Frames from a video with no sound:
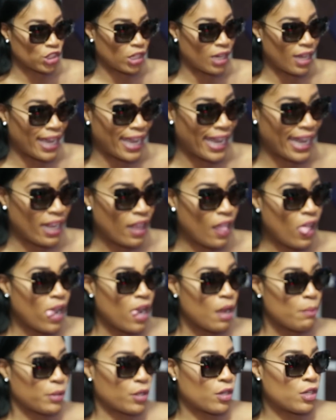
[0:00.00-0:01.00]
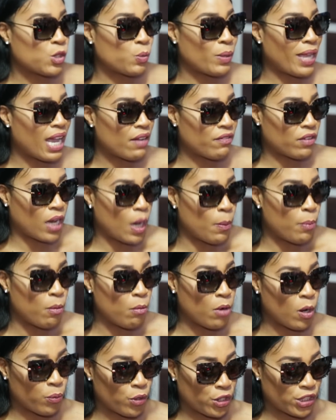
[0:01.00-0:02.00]
July mm-hmm. because we have a couple
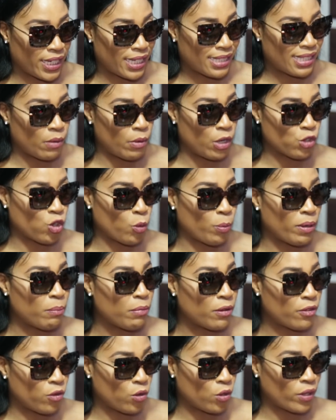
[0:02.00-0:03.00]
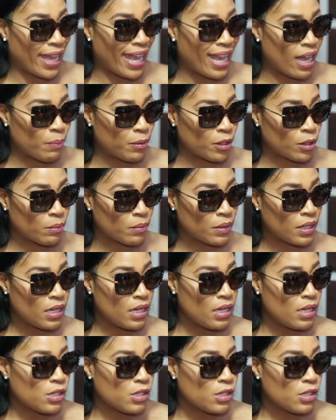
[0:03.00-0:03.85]
more projects that we're dropping before the album.